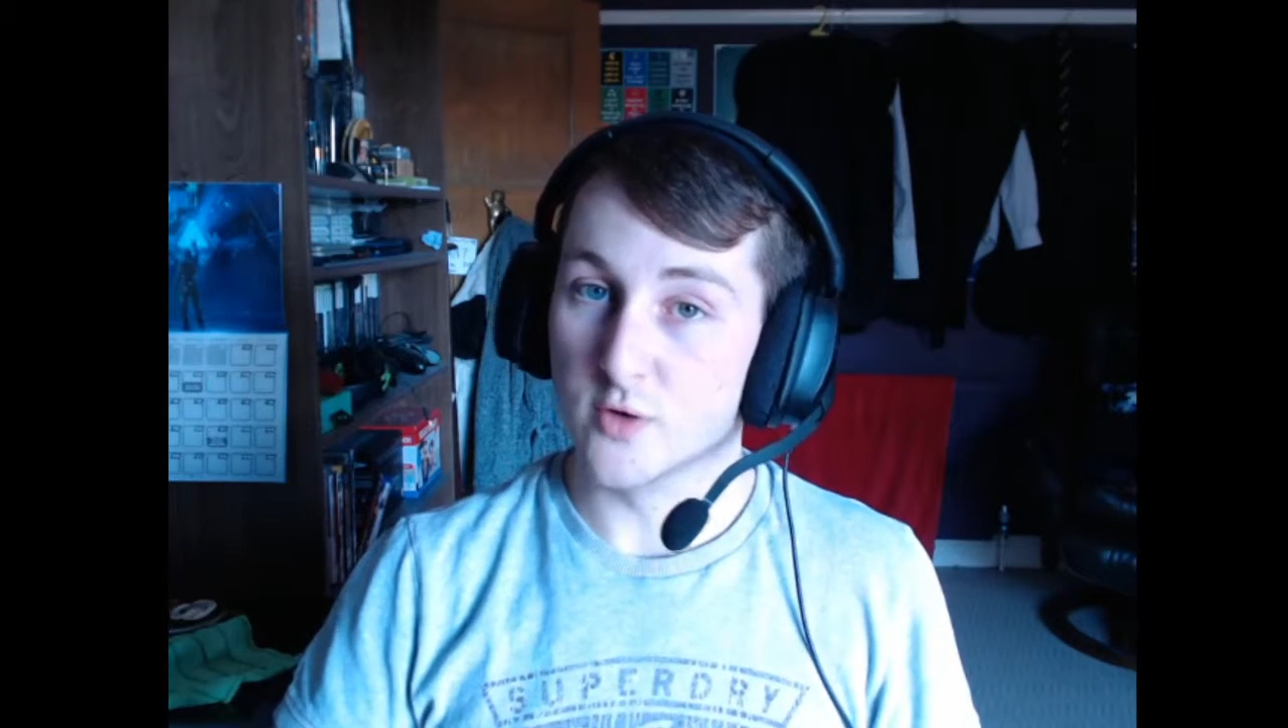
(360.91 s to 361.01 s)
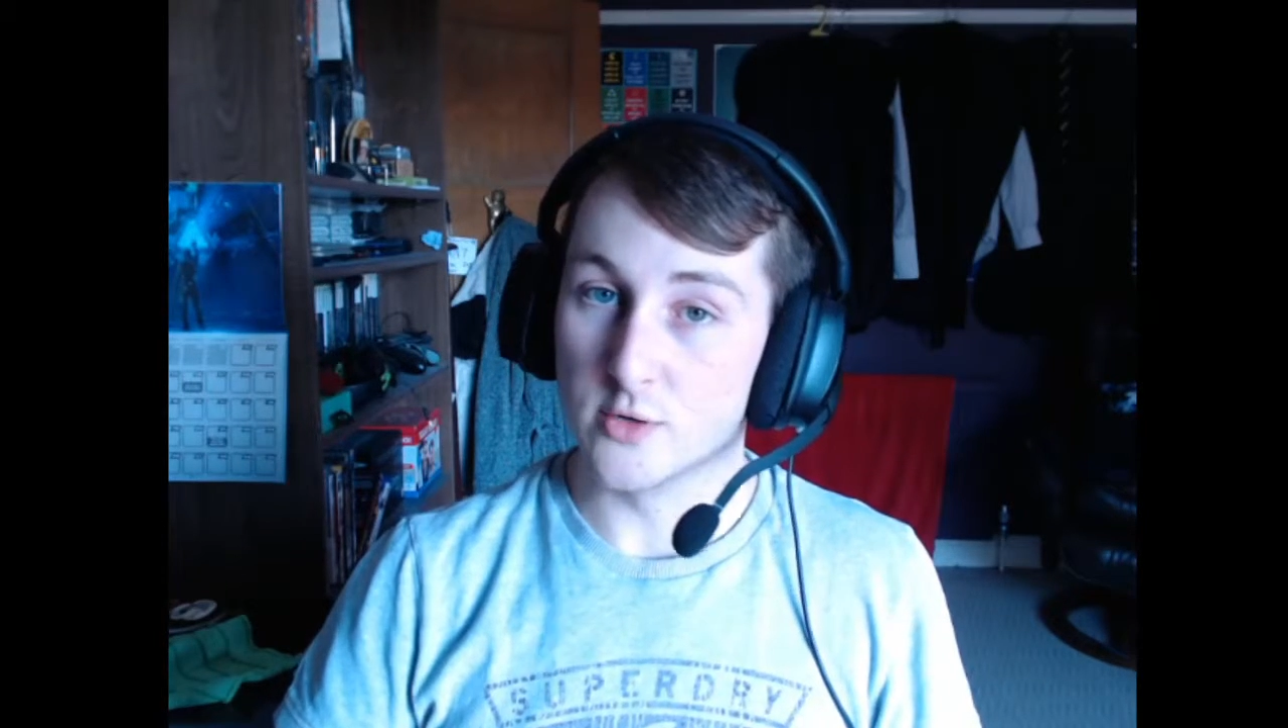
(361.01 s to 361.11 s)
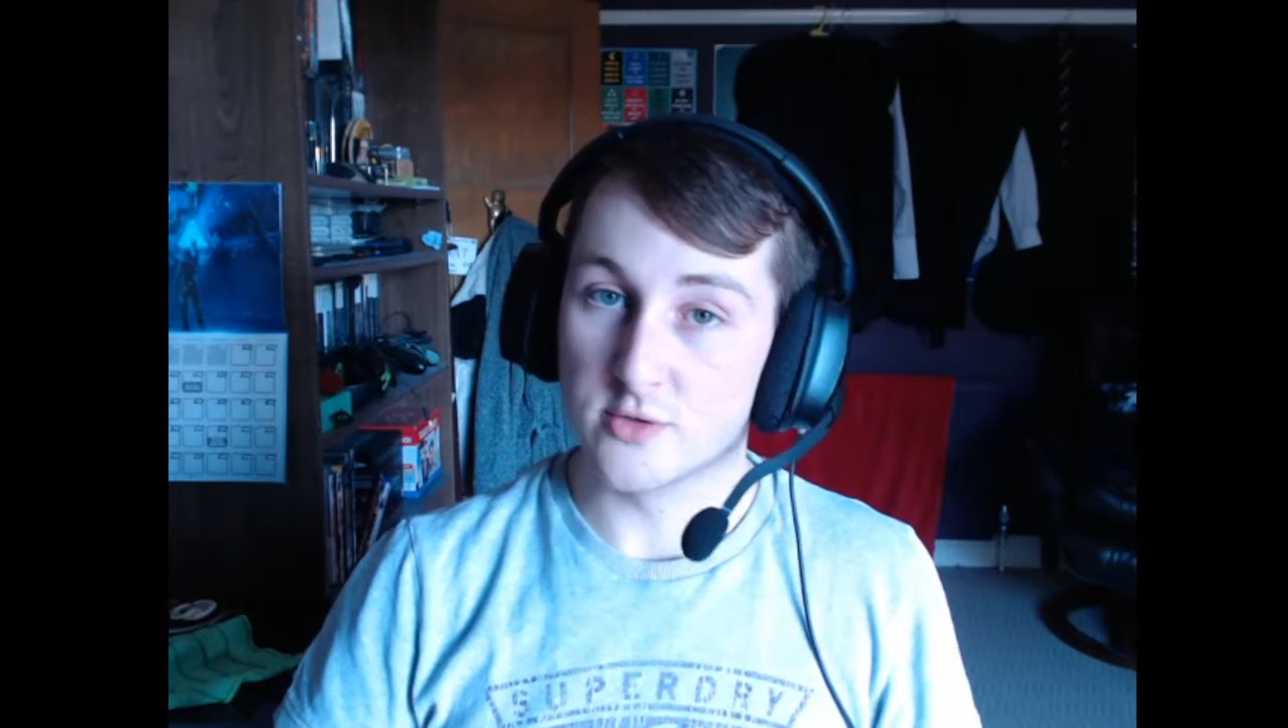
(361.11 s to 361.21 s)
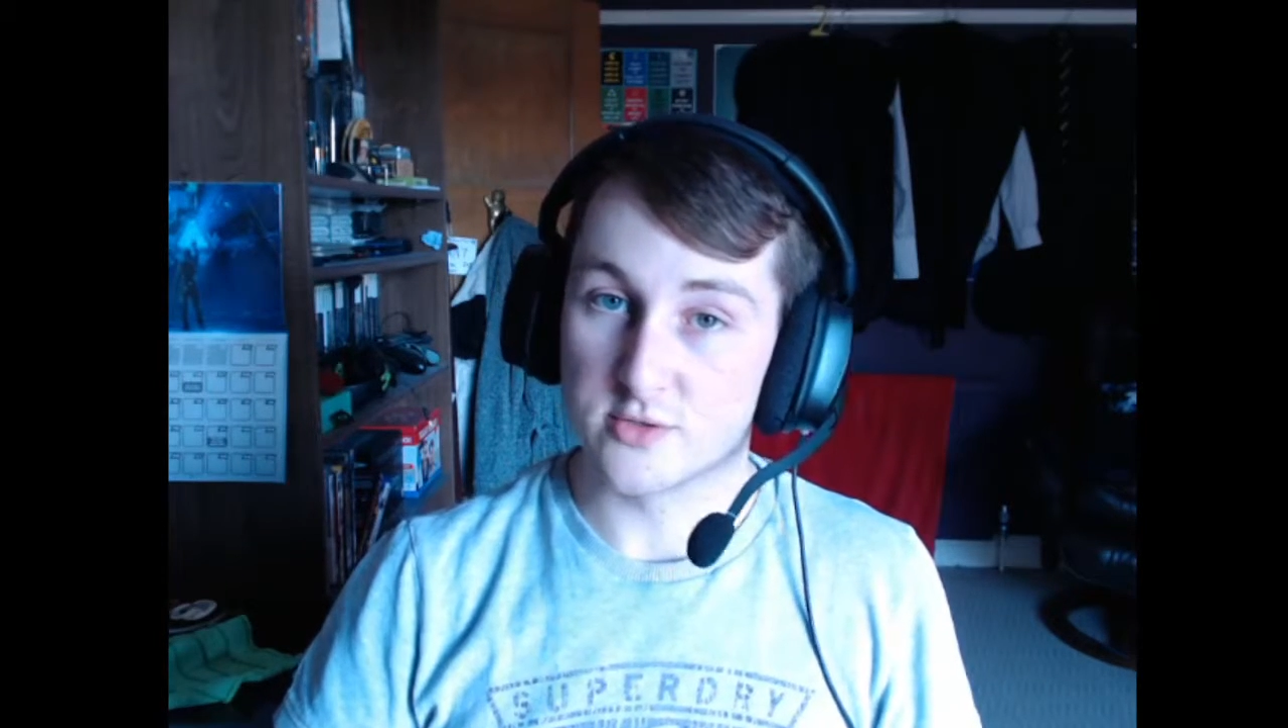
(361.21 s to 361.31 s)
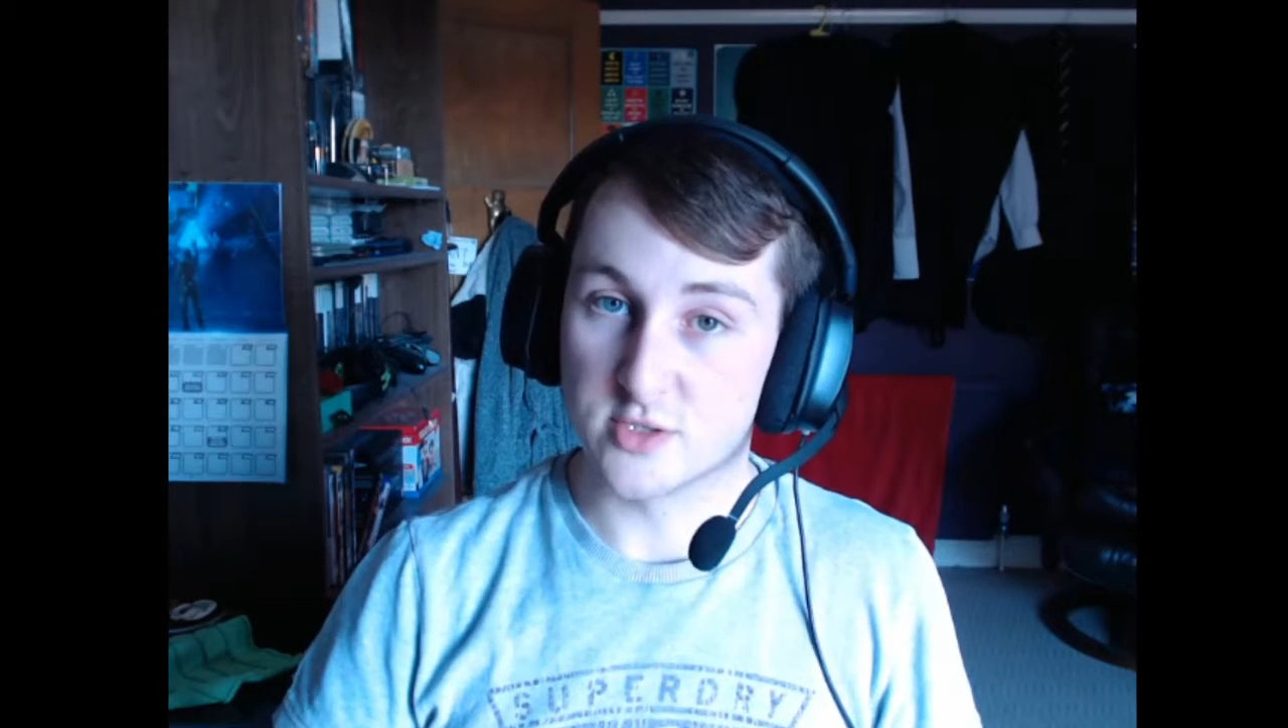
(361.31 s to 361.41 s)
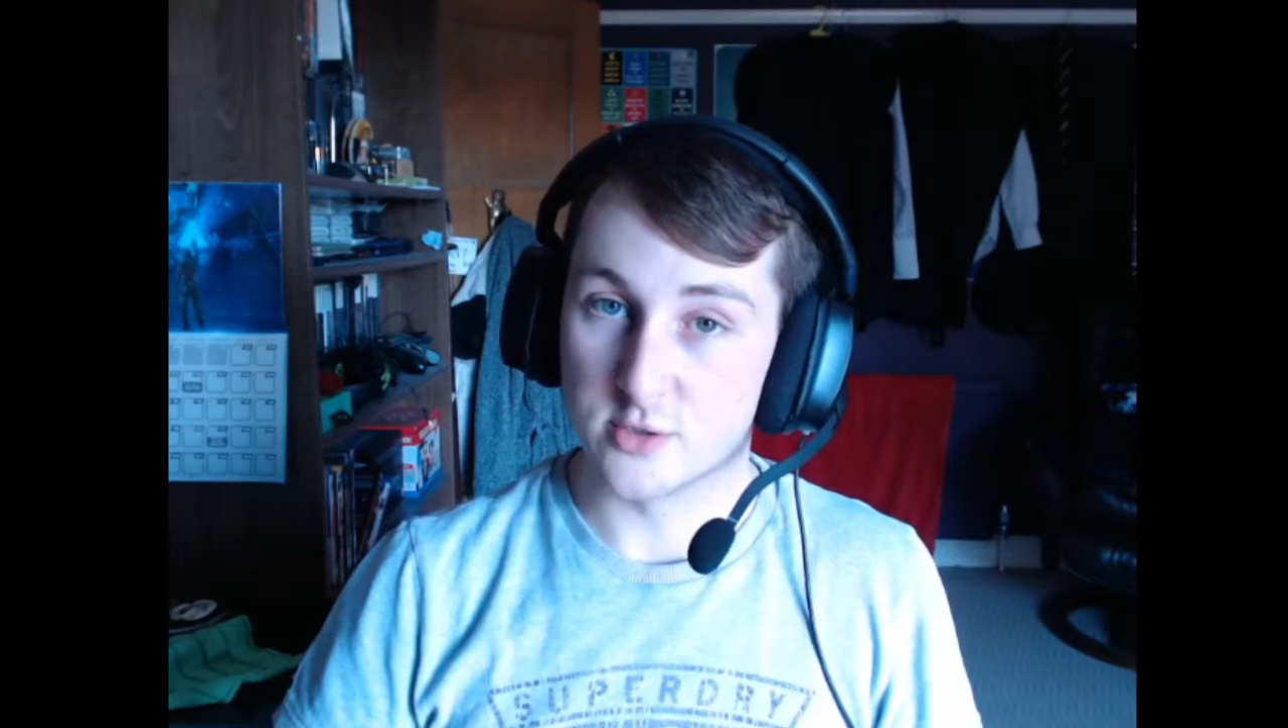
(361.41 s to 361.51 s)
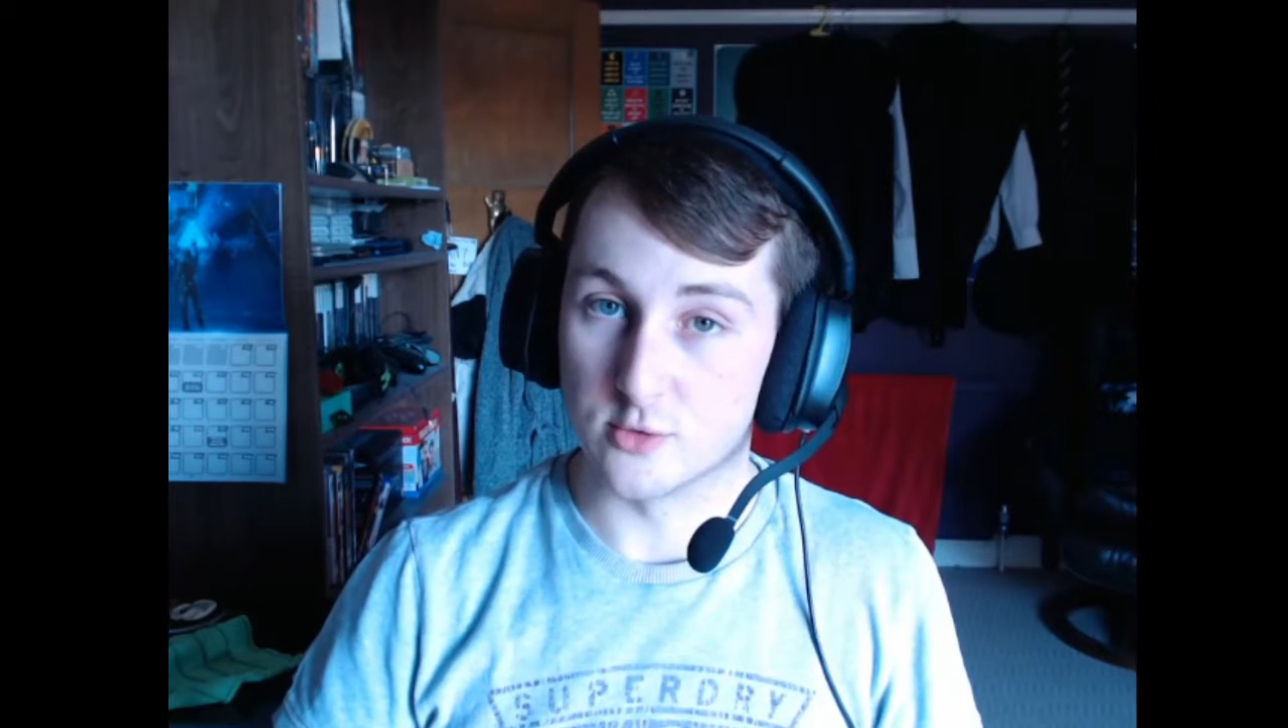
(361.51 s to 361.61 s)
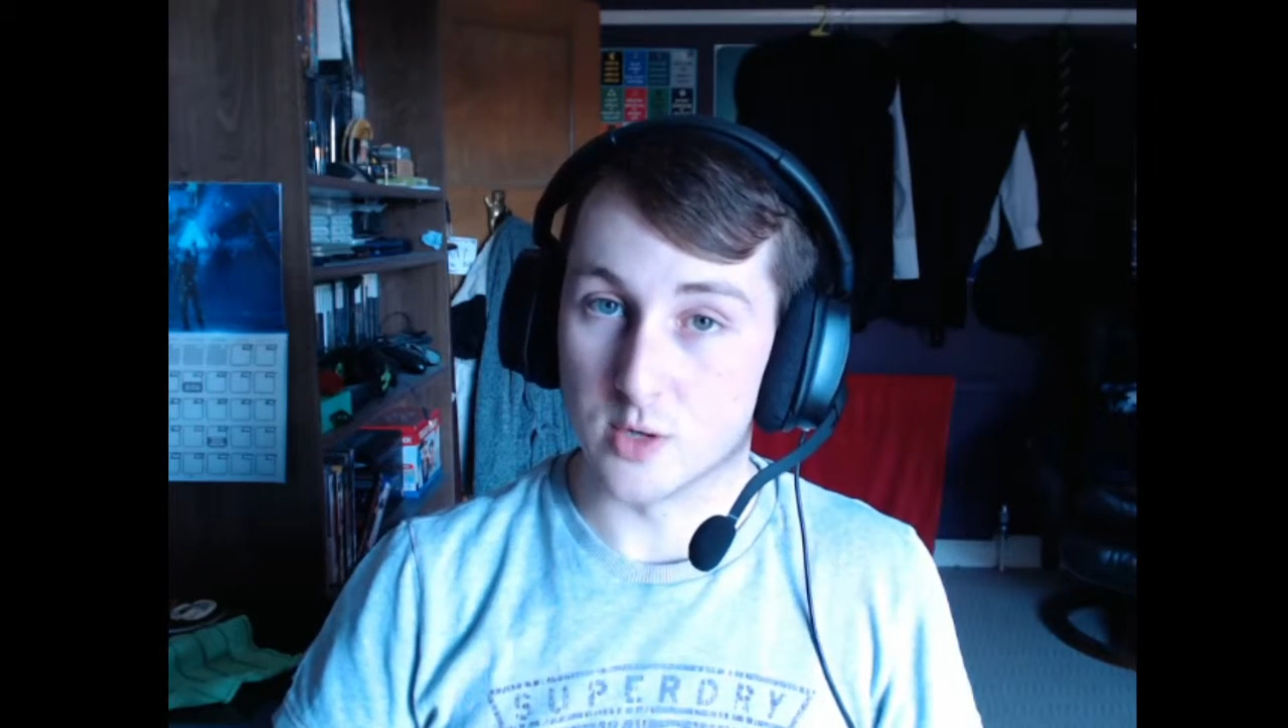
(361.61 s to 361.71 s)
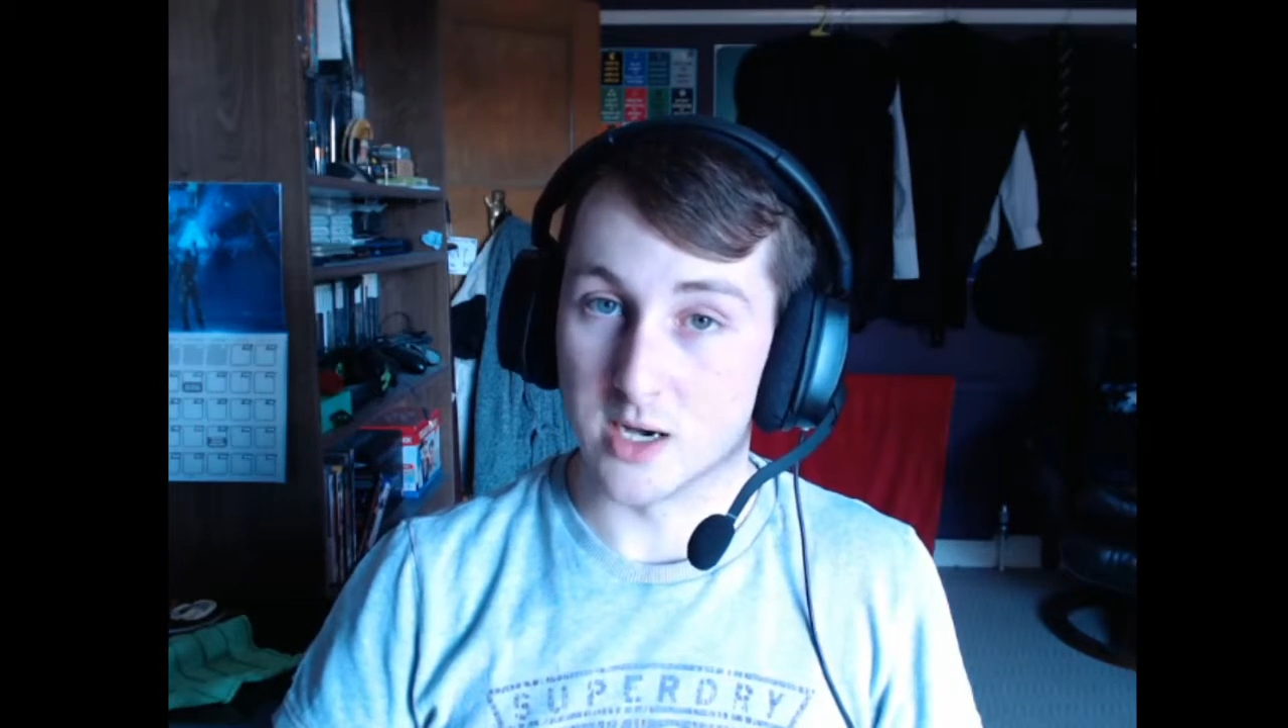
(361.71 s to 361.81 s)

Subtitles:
on to